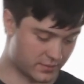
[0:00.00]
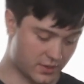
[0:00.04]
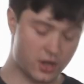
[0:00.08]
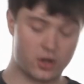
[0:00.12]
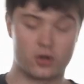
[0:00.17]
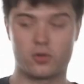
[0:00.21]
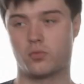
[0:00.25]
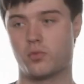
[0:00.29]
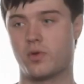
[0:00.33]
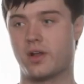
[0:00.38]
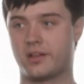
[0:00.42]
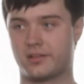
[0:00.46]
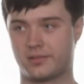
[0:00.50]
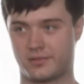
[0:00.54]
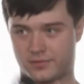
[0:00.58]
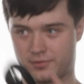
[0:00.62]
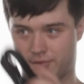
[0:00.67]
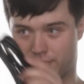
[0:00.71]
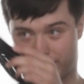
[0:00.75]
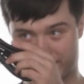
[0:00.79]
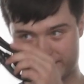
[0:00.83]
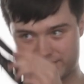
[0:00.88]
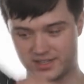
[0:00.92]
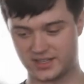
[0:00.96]
Oh, well, of
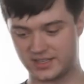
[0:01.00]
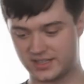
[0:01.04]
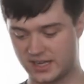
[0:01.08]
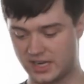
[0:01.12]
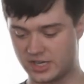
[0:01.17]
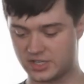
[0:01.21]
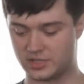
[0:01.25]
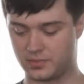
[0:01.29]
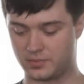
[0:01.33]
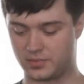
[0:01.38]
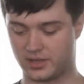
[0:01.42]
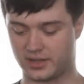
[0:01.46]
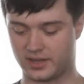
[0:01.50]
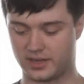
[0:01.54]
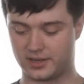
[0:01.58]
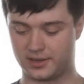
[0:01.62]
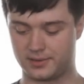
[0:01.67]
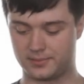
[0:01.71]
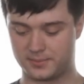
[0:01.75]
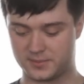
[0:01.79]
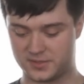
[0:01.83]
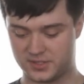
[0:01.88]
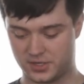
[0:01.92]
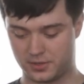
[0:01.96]
course, I need to actually plug it
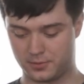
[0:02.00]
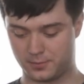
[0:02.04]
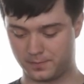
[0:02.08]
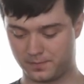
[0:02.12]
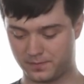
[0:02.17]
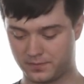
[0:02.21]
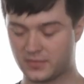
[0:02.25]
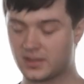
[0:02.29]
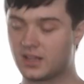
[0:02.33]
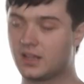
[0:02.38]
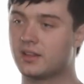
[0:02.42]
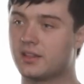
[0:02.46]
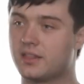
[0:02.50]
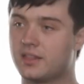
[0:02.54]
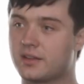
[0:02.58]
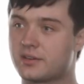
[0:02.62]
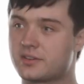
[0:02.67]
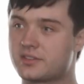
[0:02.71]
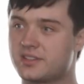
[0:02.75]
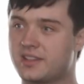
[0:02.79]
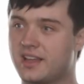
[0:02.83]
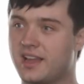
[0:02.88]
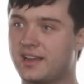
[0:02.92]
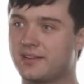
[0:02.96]
in. So
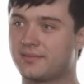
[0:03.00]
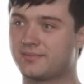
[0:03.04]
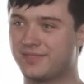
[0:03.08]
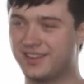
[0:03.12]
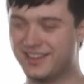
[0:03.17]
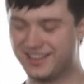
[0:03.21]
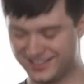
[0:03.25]
there's that.